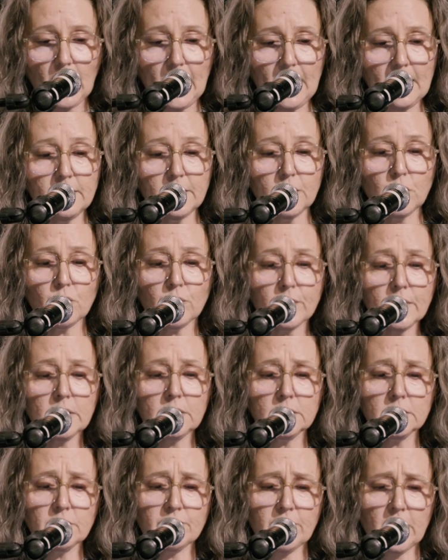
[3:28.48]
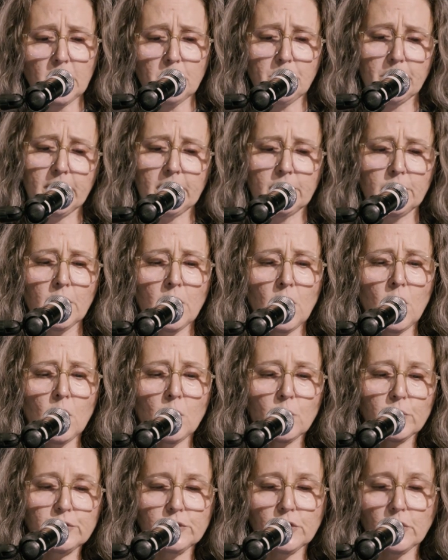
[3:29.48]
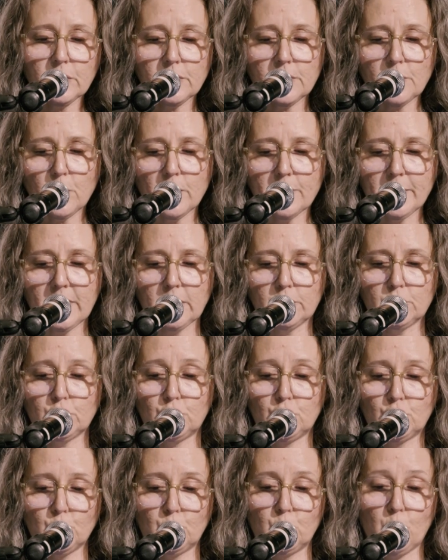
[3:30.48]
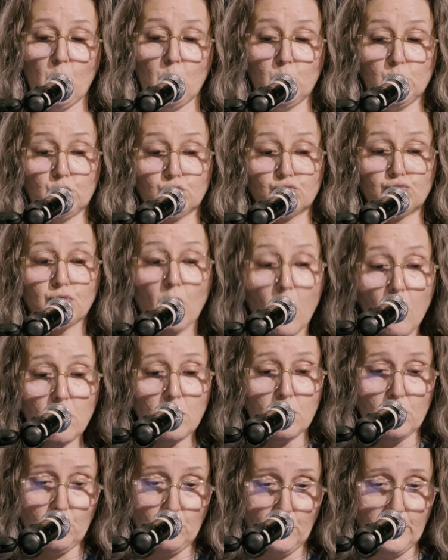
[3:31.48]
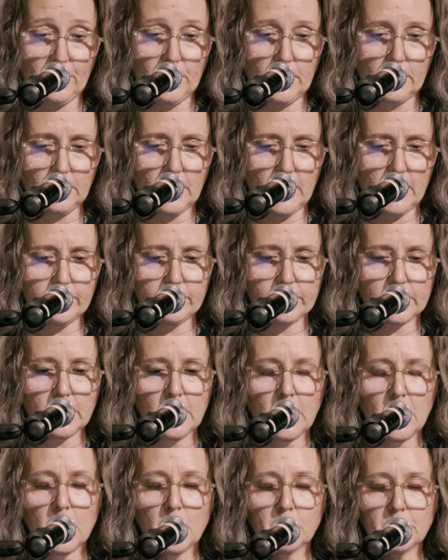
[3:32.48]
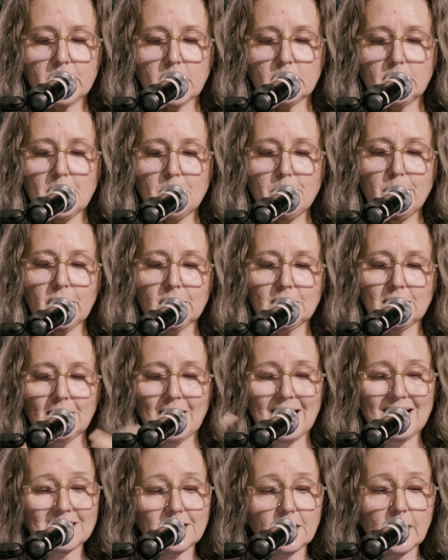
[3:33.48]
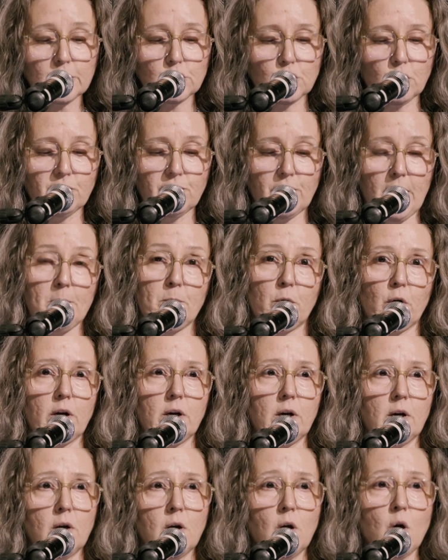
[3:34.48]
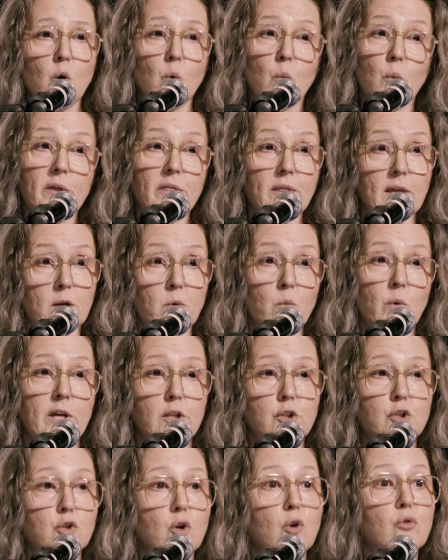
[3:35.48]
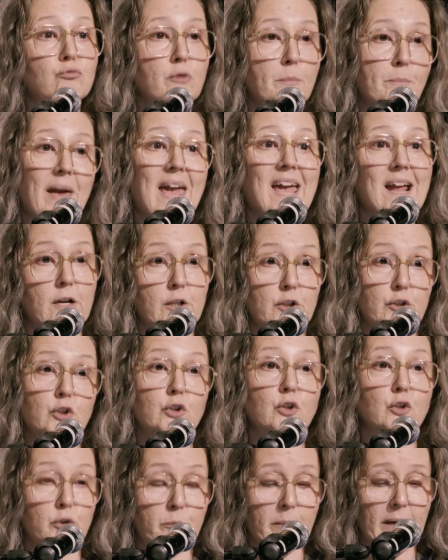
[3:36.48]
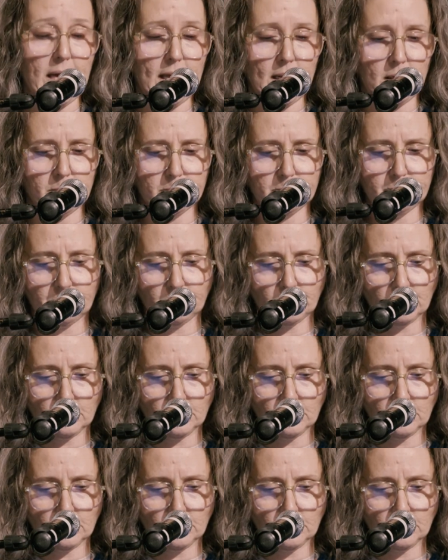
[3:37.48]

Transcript: And the critical development was not that women understood what was wrong with their lives, but that they built an intellectual framework within which repairs could begin.